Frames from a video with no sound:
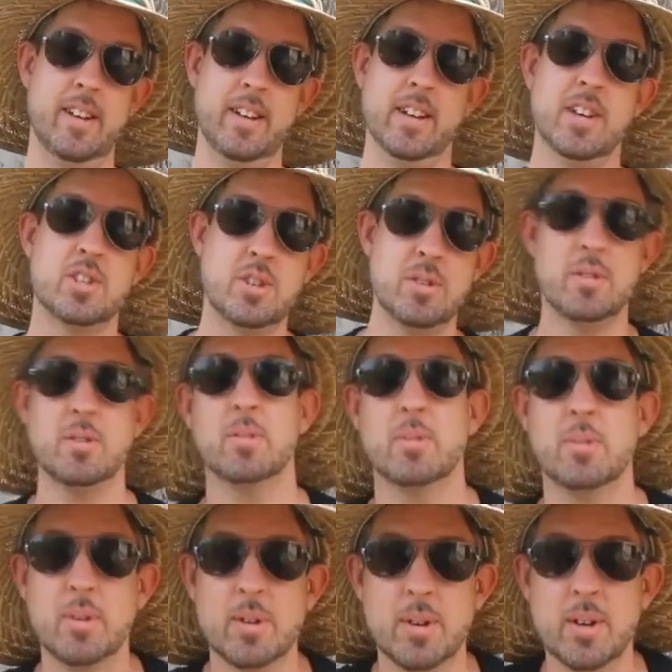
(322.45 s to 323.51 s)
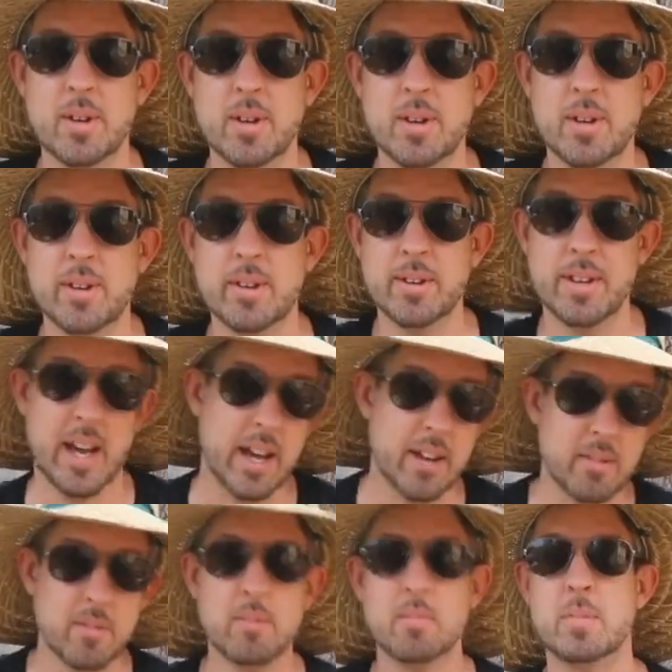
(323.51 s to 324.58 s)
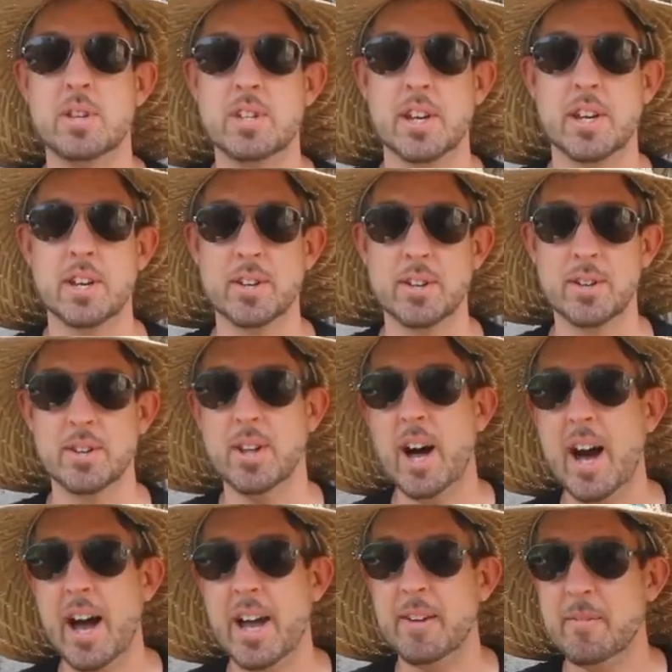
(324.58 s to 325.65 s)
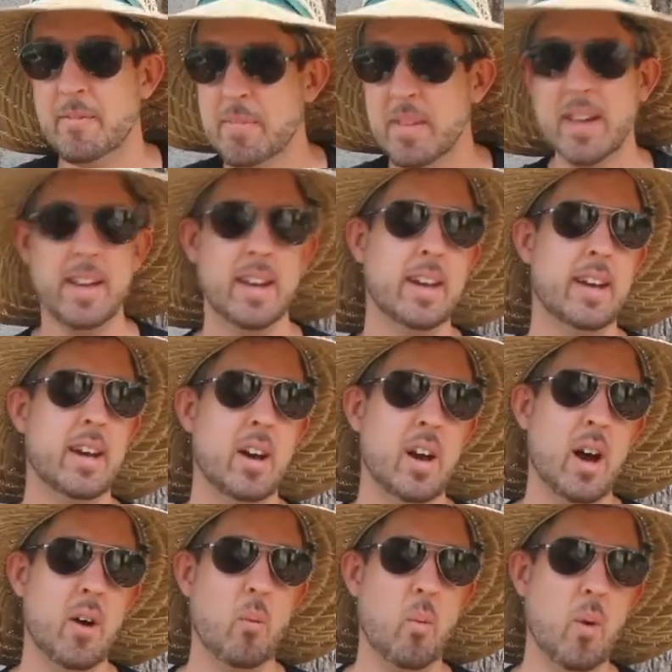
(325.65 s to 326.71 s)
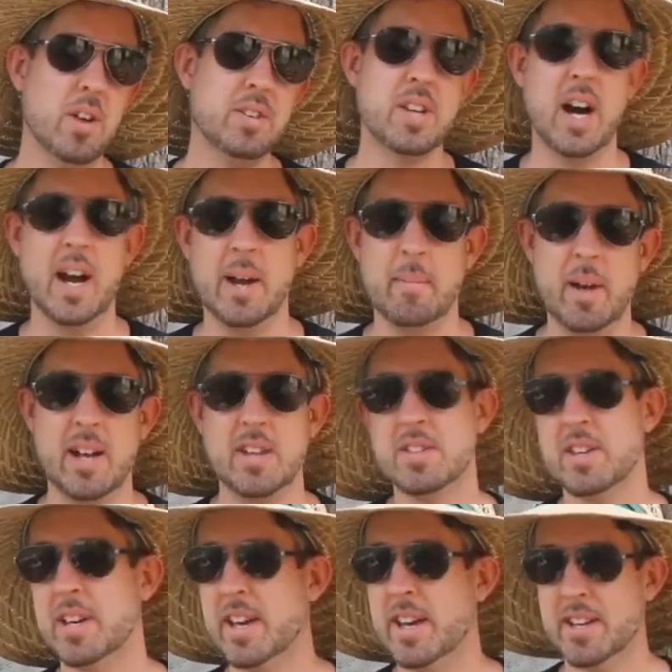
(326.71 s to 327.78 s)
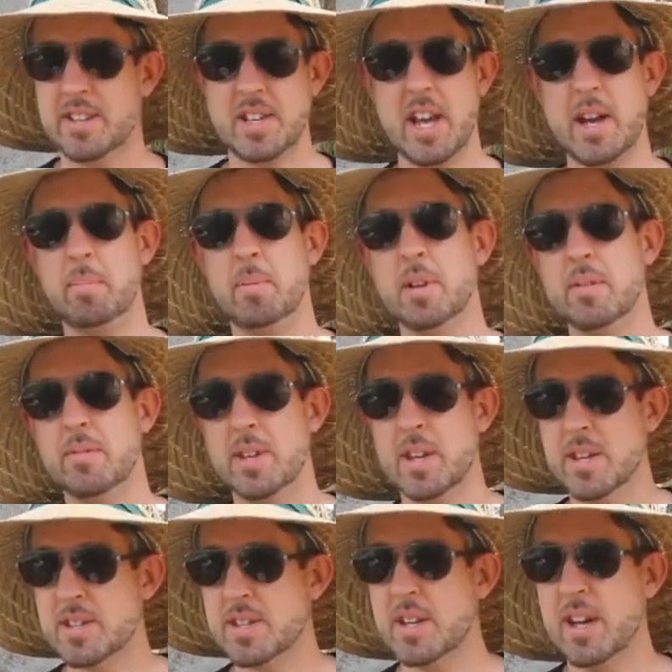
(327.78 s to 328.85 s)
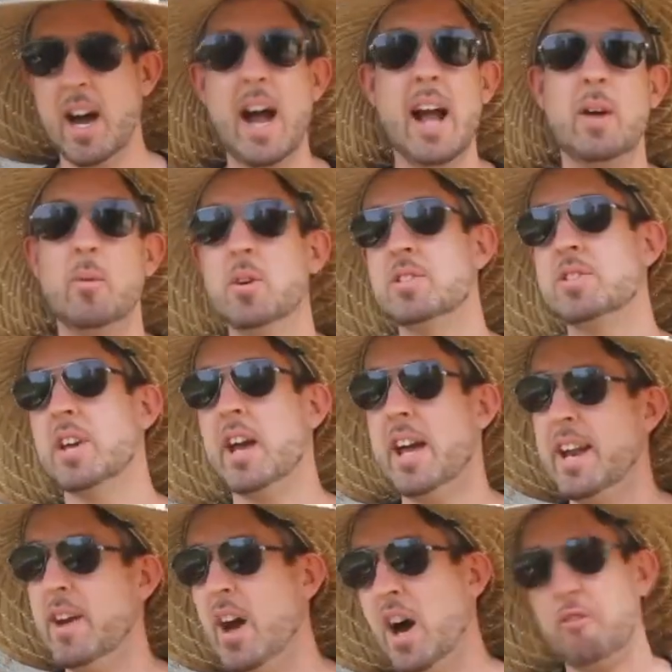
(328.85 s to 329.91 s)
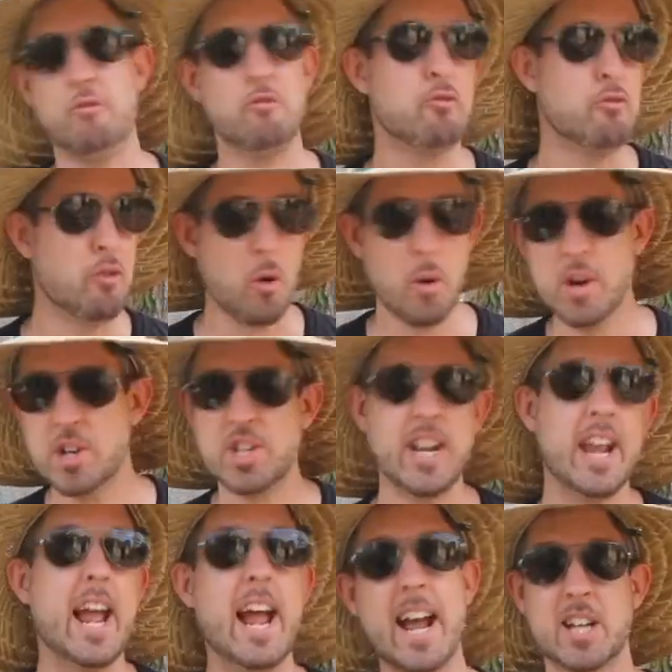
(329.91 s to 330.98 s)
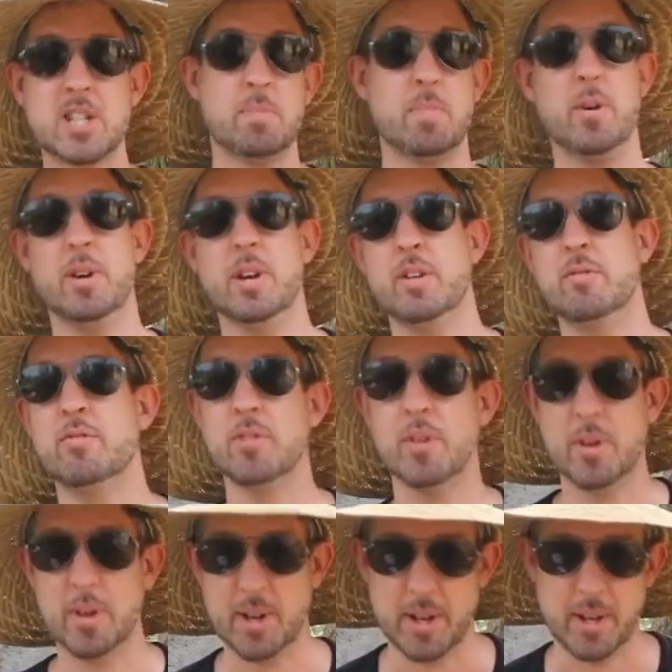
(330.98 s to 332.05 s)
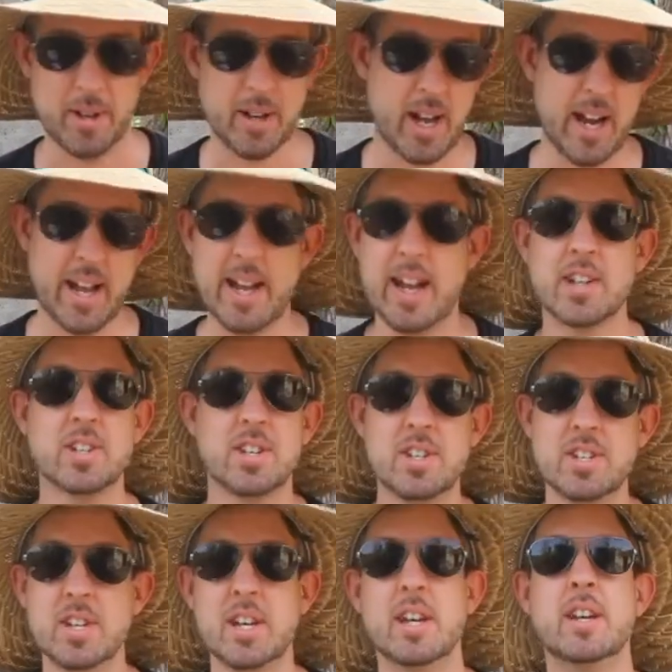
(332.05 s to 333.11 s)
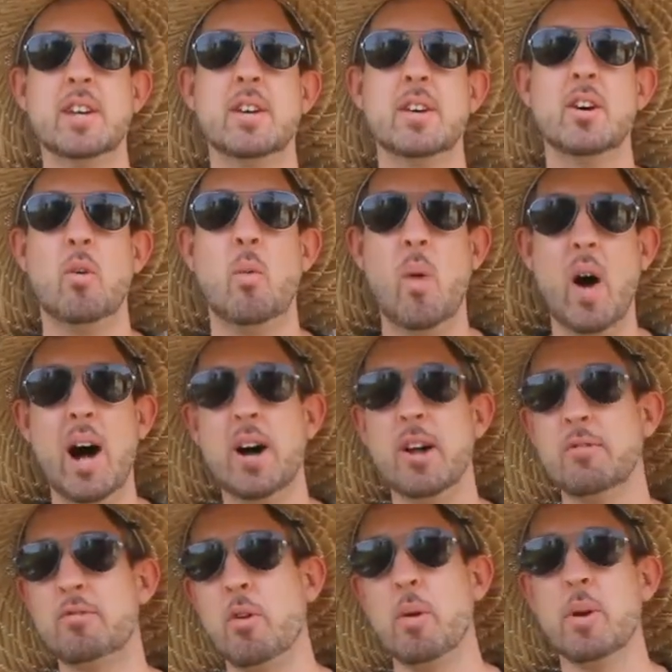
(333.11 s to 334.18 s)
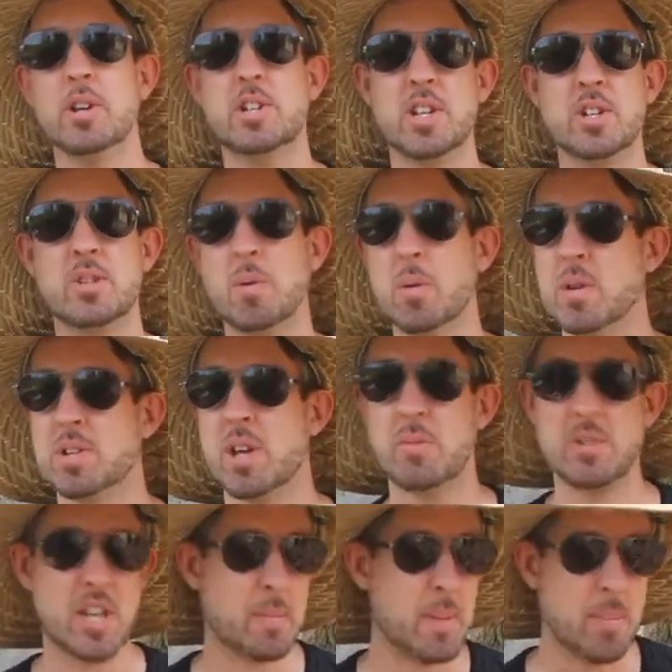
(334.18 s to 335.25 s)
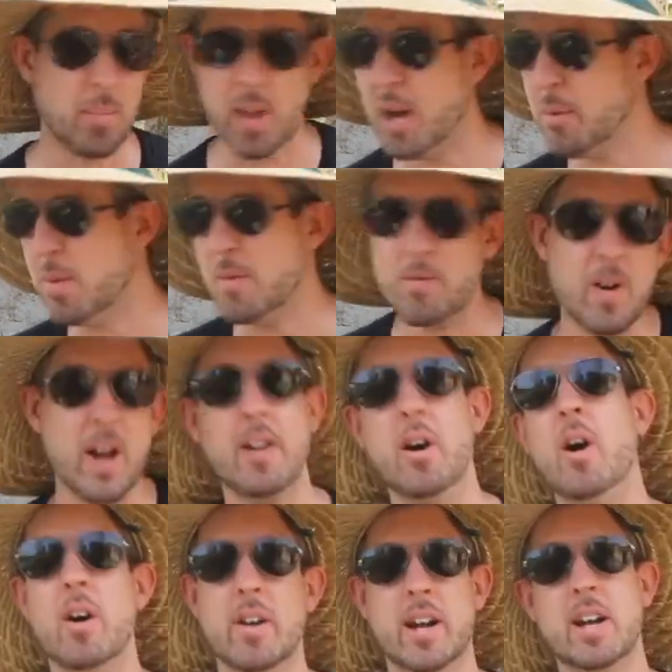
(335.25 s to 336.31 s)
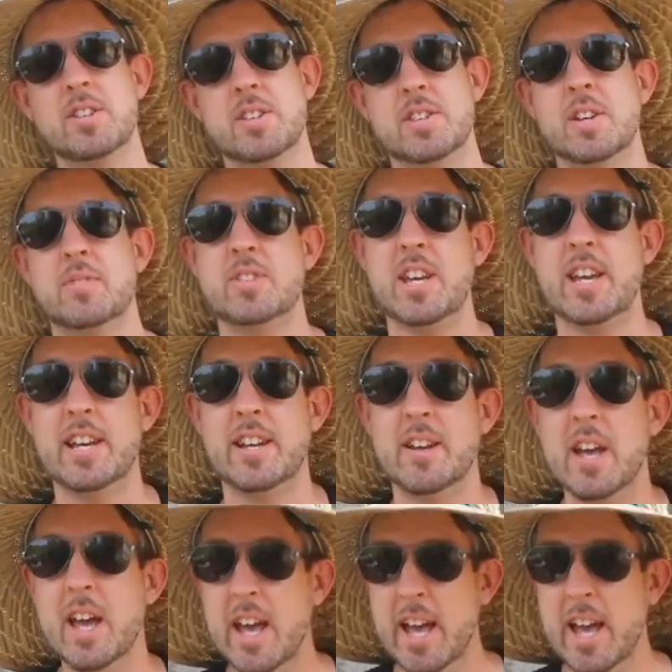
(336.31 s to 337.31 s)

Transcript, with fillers: unless you knew that particular lot. One time, as an example of this, I was a foraging expert in Florida. I actually did wild foraging tours. I would take people out and we would find all kinds of stuff to eat.